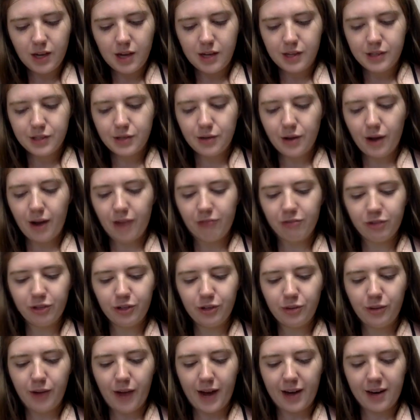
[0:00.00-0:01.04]
So after
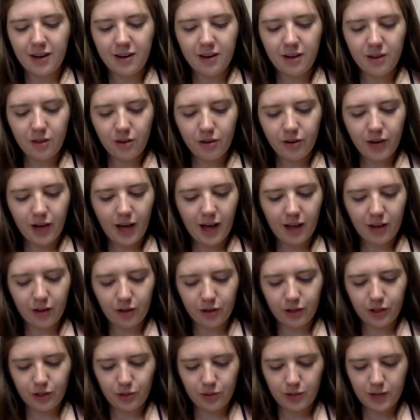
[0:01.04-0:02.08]
you add another color,
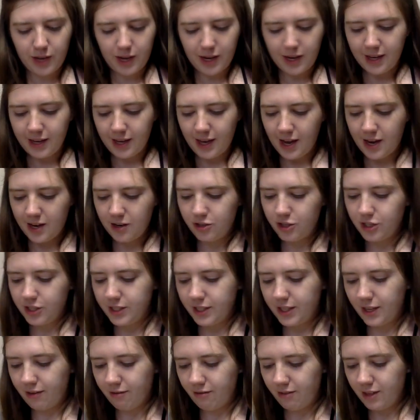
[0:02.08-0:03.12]
you would again just
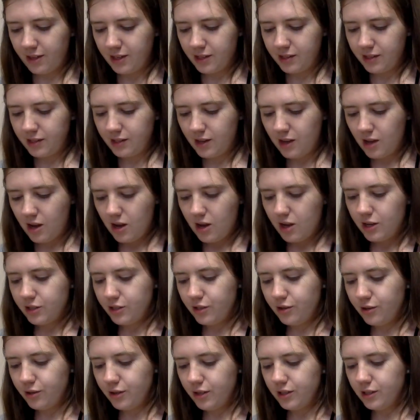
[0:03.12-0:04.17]
give this
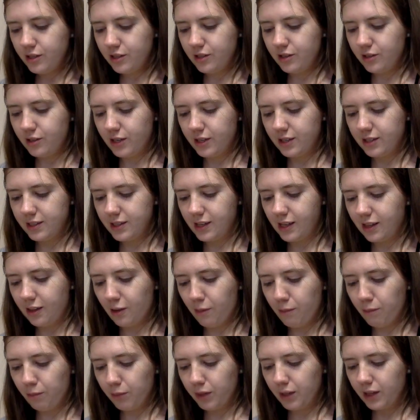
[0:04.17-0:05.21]
to the students, let
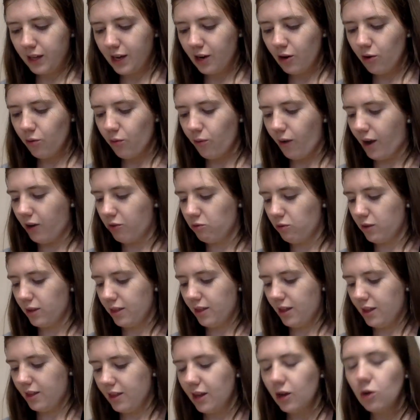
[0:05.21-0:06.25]
them play around with
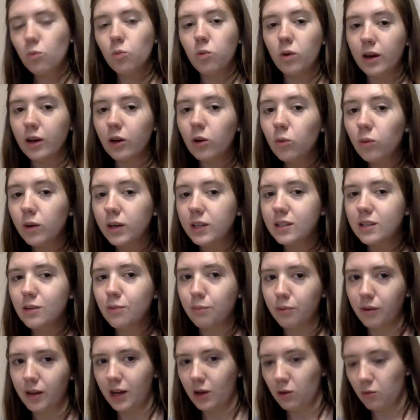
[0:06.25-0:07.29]
it. They will want to
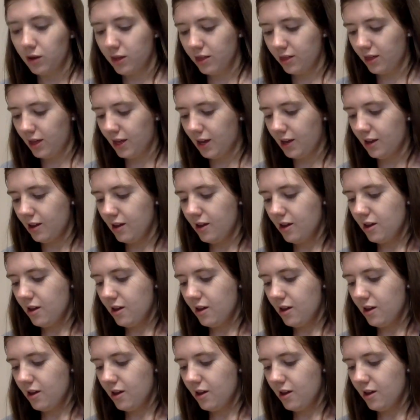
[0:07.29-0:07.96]
play with it.